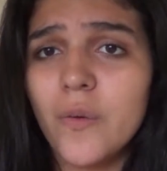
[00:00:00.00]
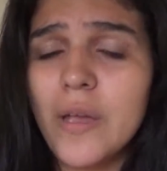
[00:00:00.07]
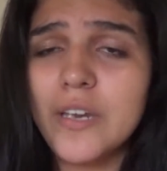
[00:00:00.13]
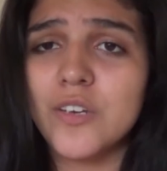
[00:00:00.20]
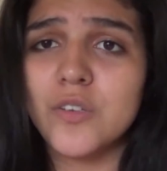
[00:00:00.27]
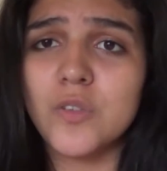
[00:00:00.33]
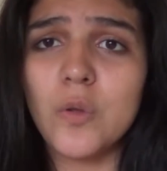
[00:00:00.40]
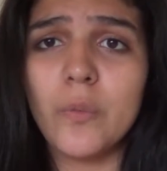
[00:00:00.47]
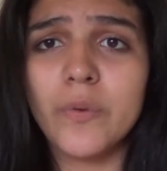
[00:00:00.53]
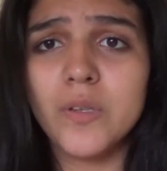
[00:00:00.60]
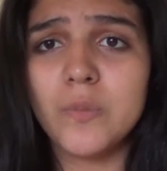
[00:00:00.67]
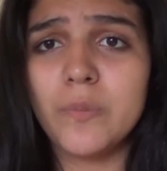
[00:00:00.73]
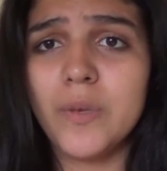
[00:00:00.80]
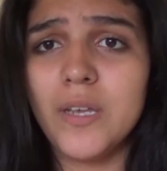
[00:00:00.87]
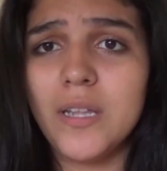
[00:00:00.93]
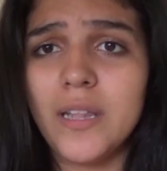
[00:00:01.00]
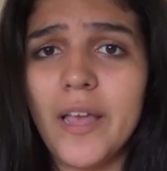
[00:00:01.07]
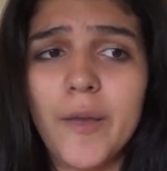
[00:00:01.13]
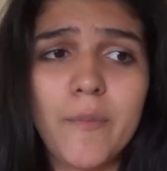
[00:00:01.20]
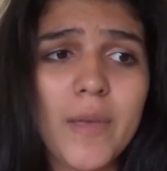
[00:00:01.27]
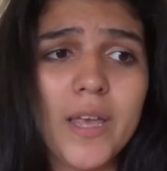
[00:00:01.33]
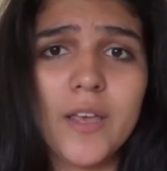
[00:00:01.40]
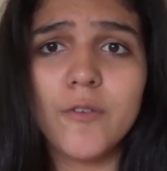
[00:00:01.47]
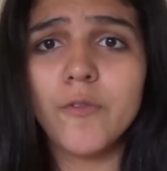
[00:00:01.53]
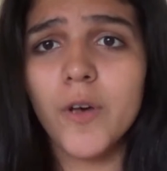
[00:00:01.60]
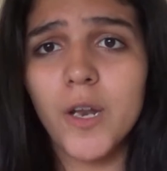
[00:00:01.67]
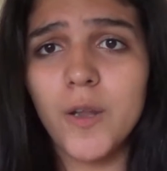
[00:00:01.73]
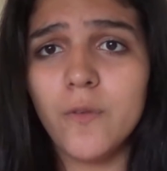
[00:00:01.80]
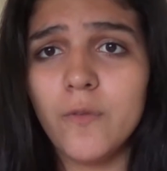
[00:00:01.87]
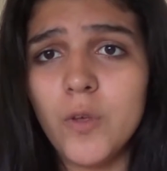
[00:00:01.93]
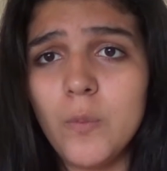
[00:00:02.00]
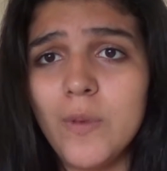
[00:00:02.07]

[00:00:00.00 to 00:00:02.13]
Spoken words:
and just always be like making fun of you